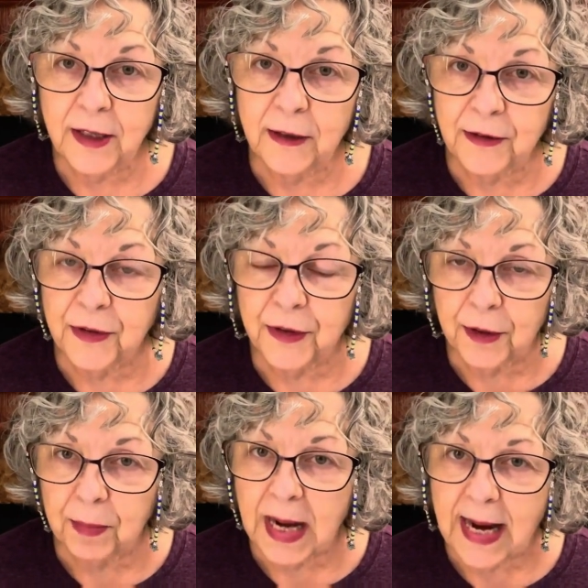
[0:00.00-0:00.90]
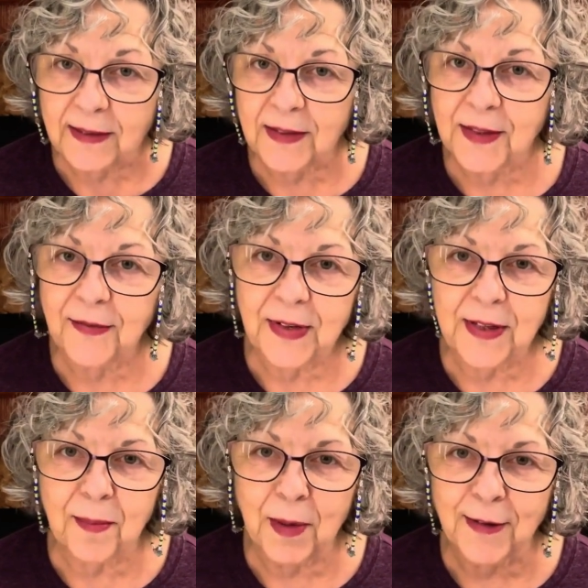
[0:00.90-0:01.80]
use your plants to
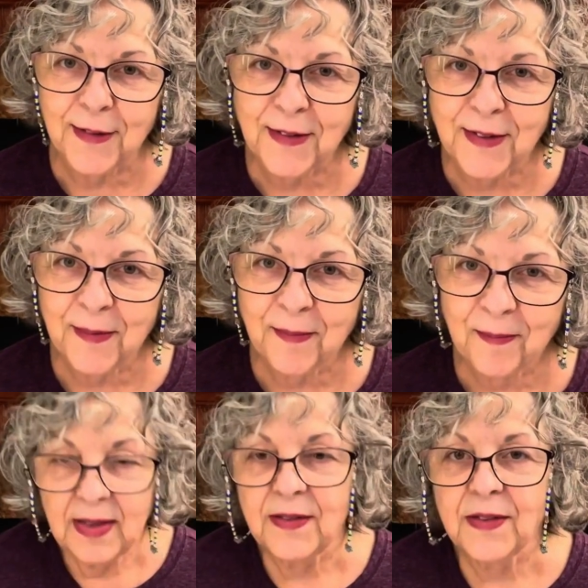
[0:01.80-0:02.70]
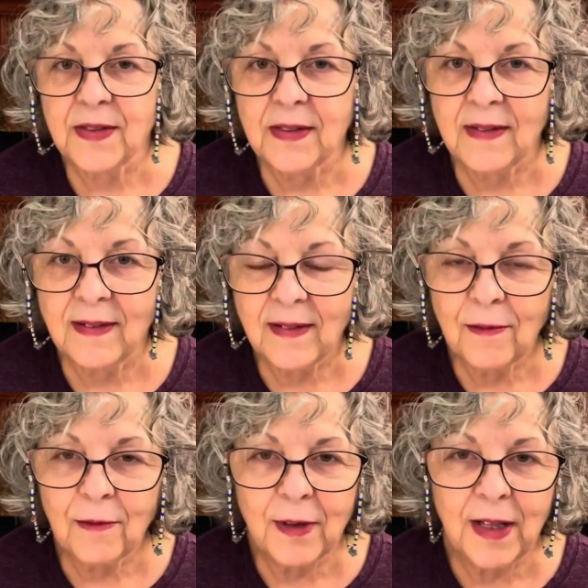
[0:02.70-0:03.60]
feed the birds. This
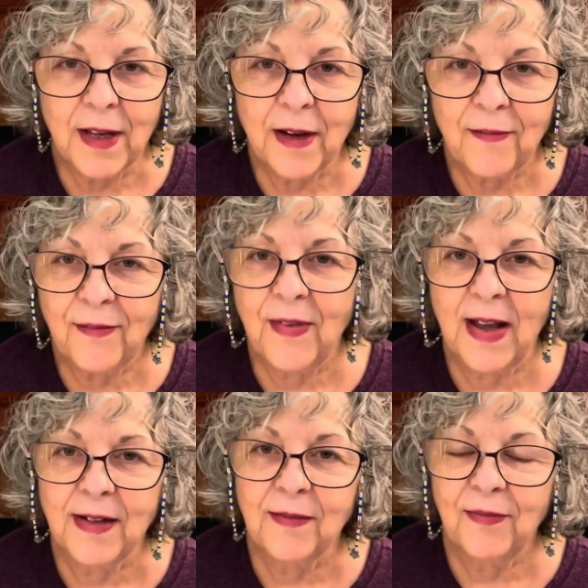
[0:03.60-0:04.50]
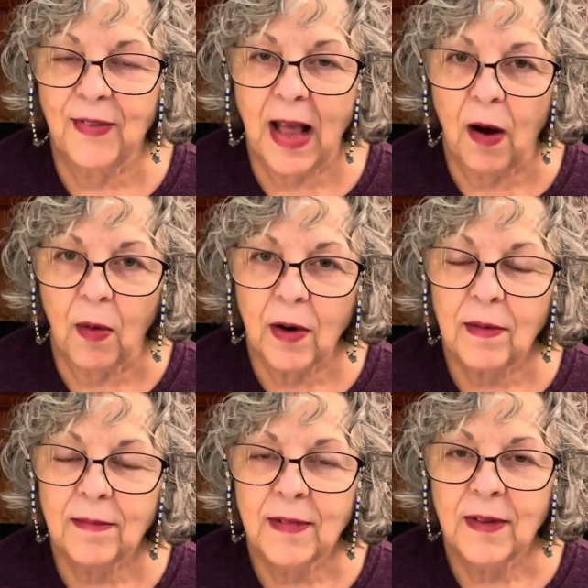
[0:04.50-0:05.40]
really fun
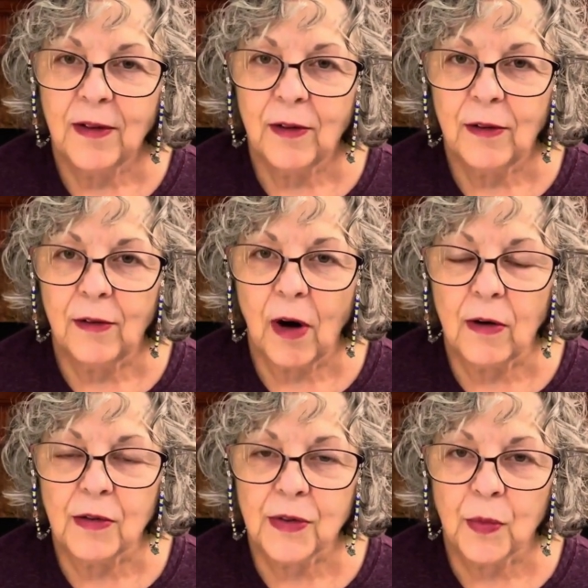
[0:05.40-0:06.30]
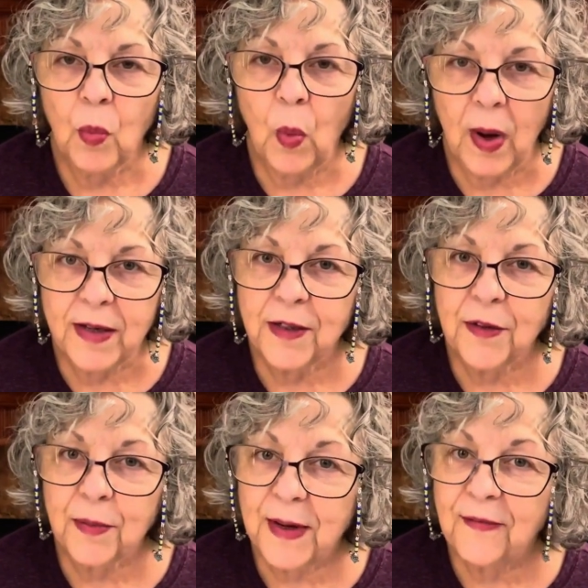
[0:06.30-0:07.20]
flower grows 1
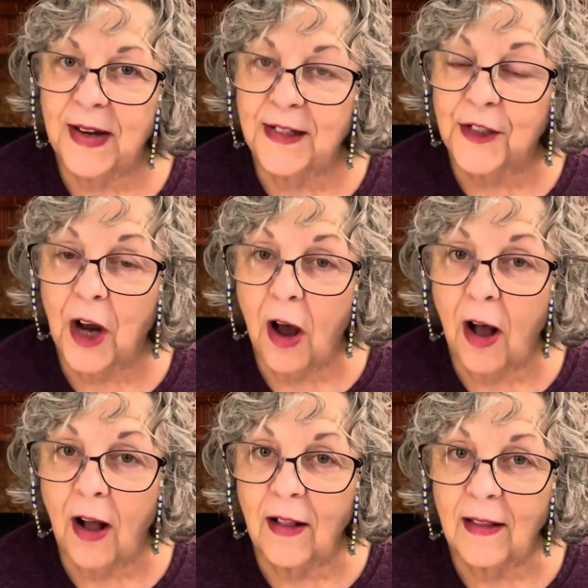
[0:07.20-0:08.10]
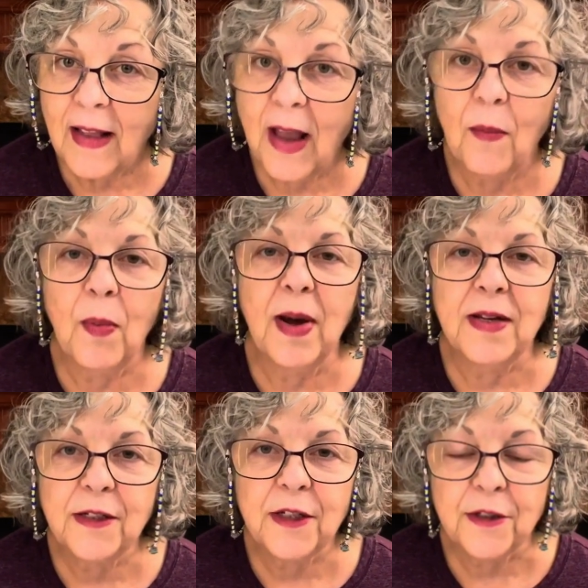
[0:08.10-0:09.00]
to 3 feet tall and
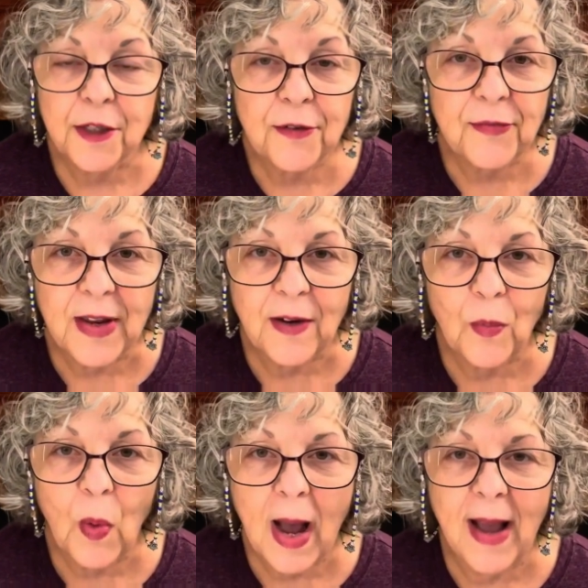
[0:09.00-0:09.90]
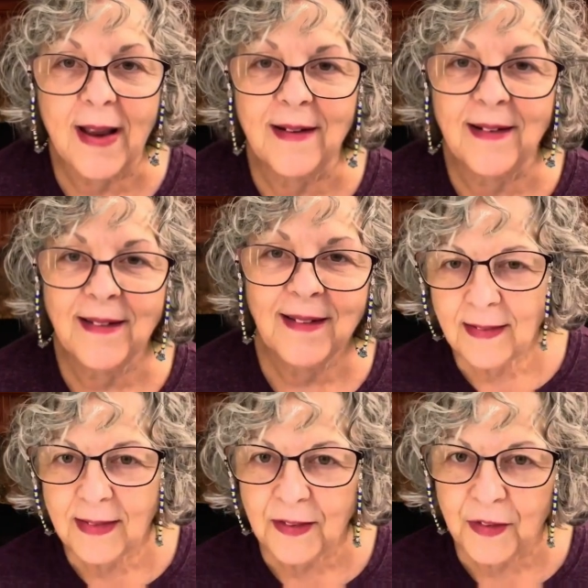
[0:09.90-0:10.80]
1 to 2 feet wide.
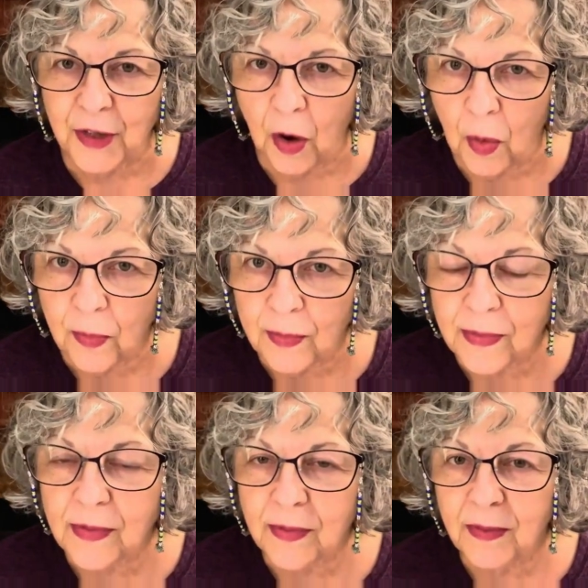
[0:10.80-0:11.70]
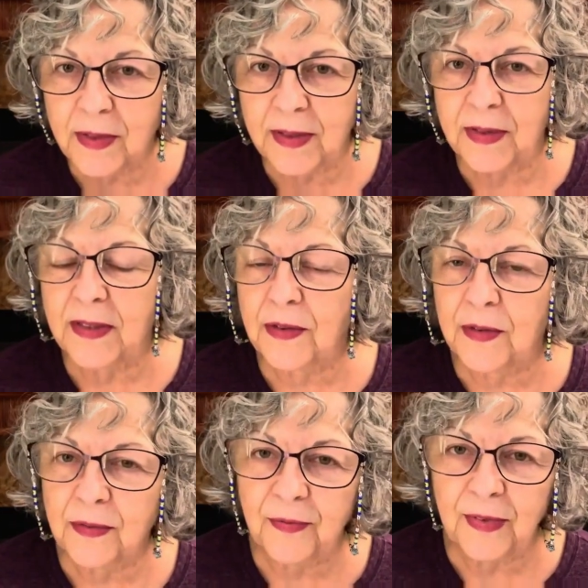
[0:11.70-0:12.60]
The zone that
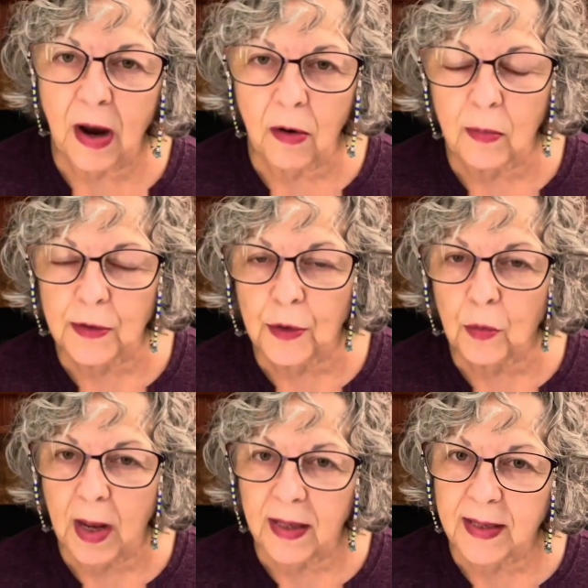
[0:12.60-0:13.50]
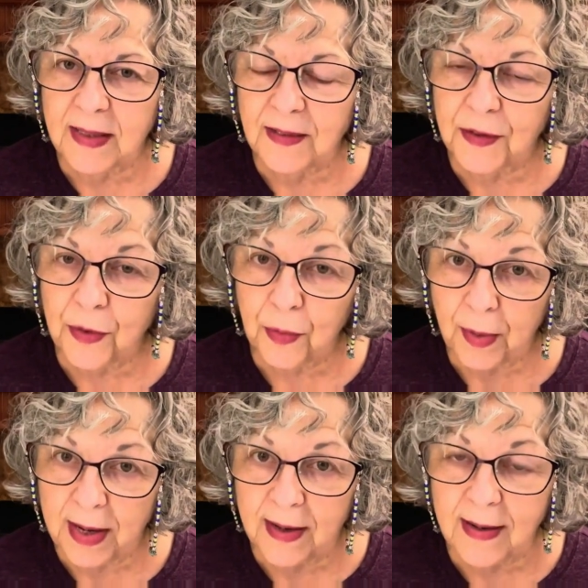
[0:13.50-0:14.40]
this flower will do well in is
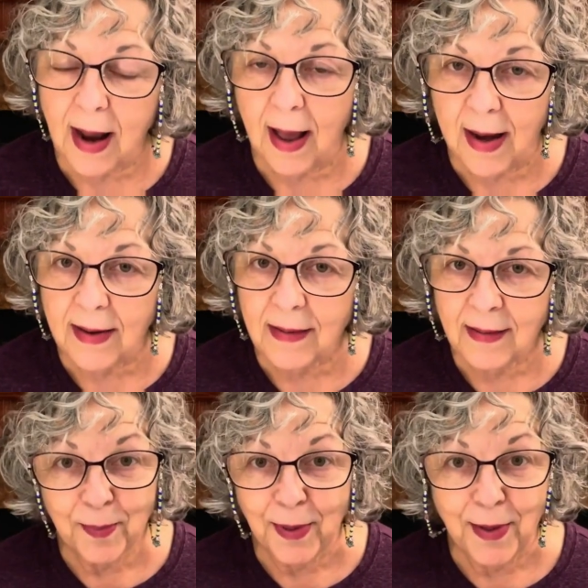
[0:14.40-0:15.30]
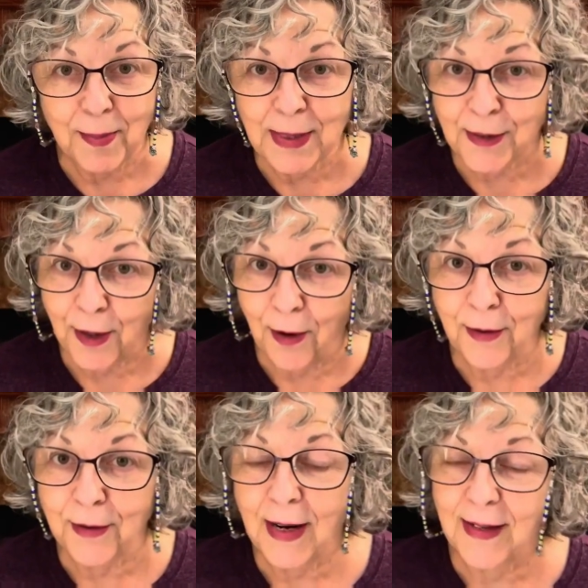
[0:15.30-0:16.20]
3 to 9, pretty much
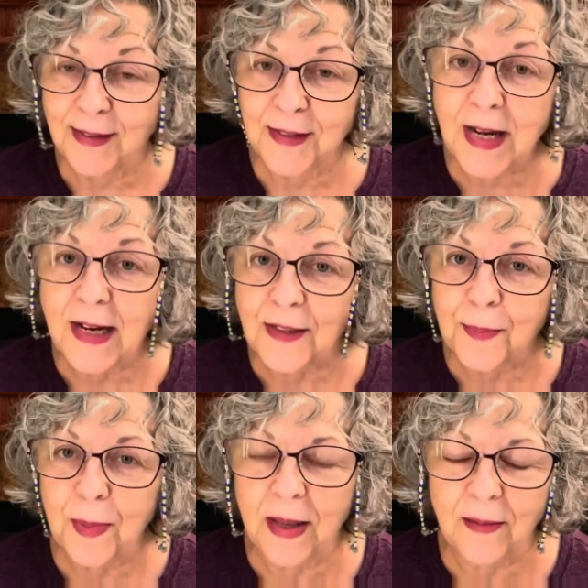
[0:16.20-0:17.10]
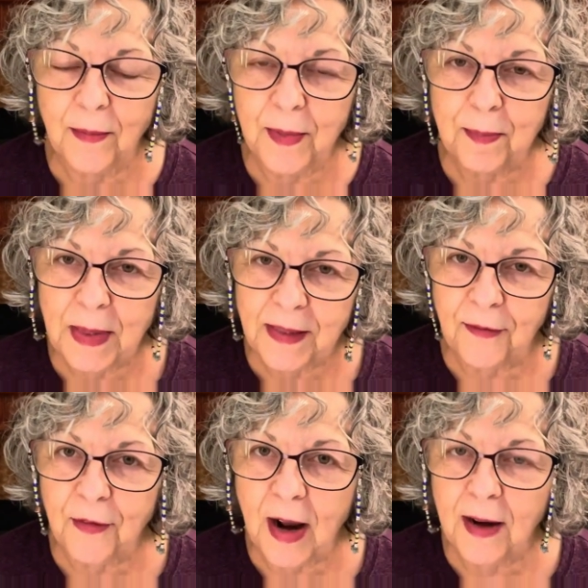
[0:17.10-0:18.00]
all the United States, but we
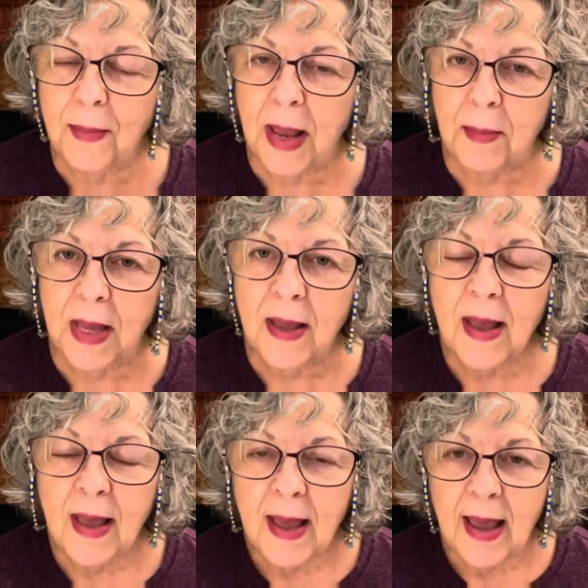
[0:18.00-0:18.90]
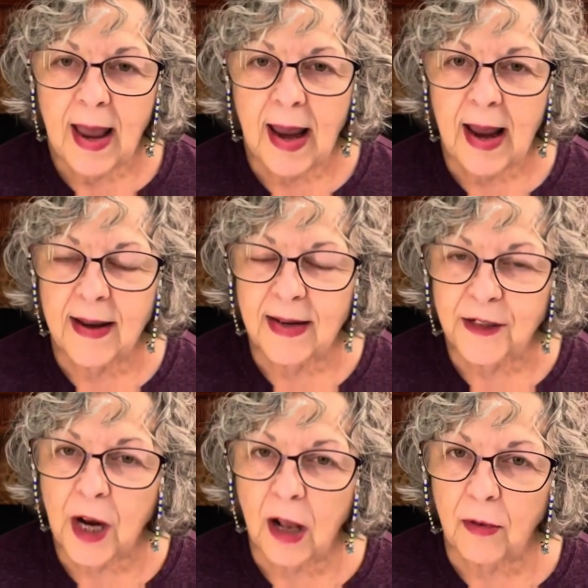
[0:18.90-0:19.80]
picked it for Alabama. And
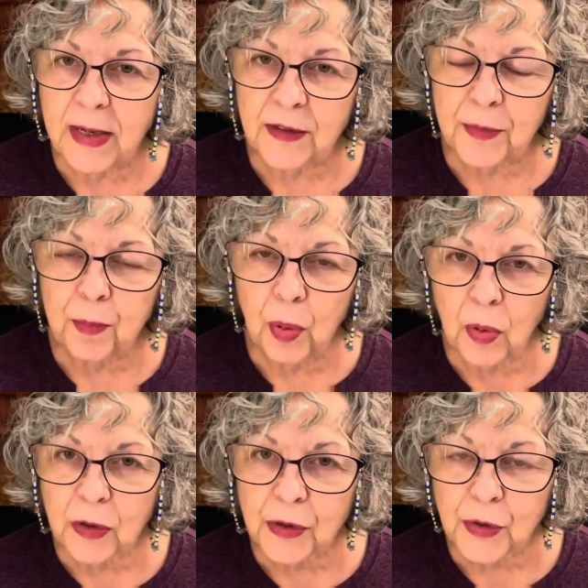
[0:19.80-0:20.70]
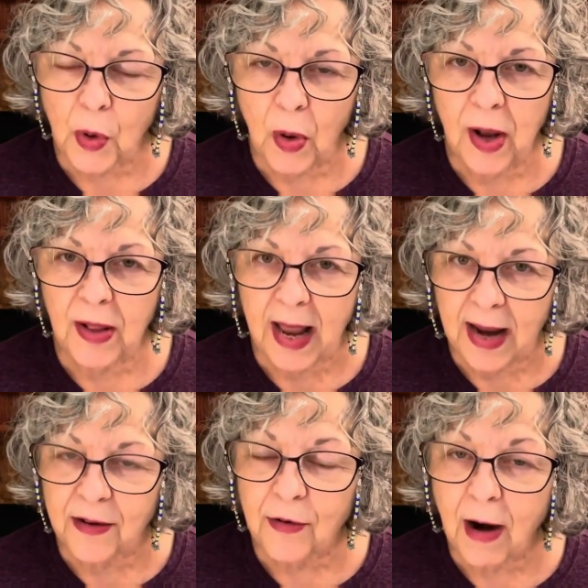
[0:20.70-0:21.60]
it tolerates poor soil
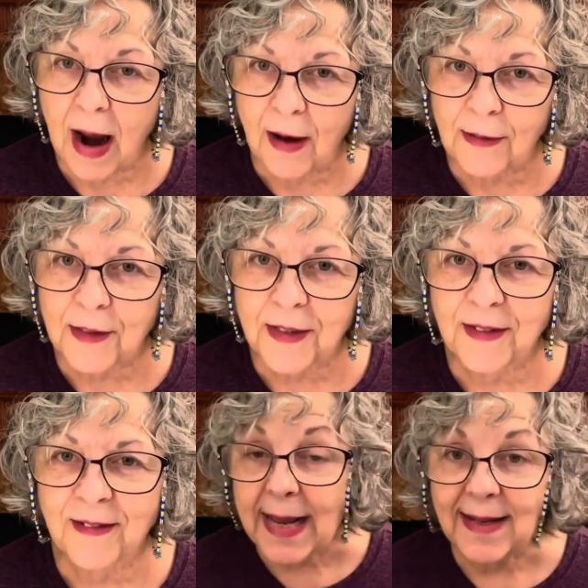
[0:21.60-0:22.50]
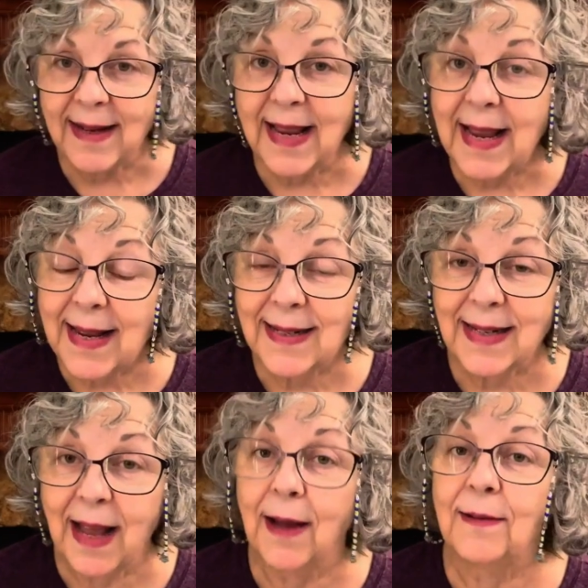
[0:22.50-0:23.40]
and drought, and it
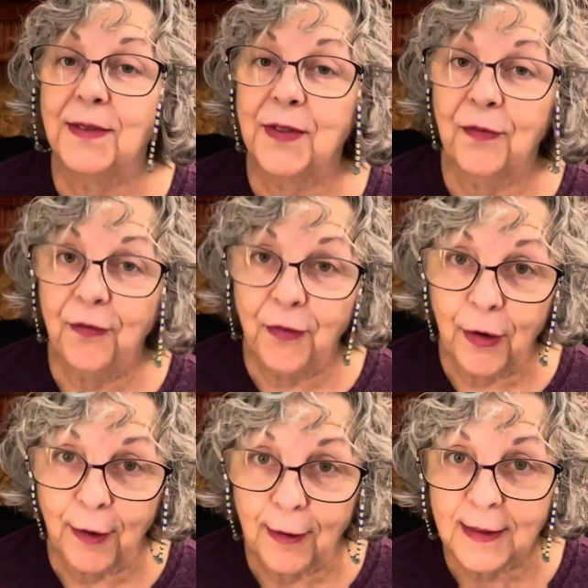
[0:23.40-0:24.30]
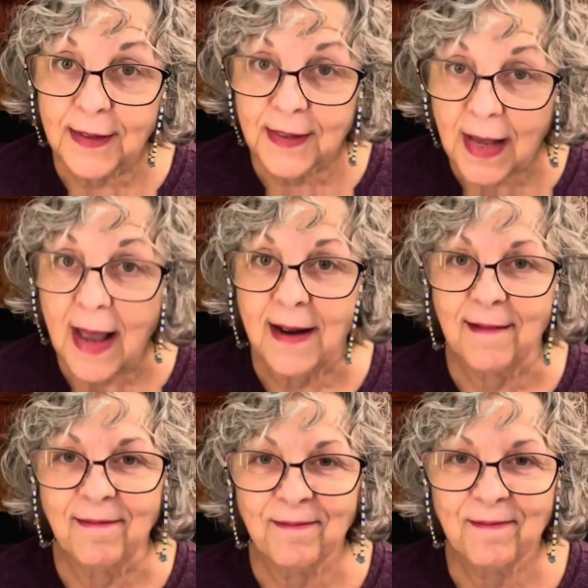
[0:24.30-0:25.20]
loves full sun,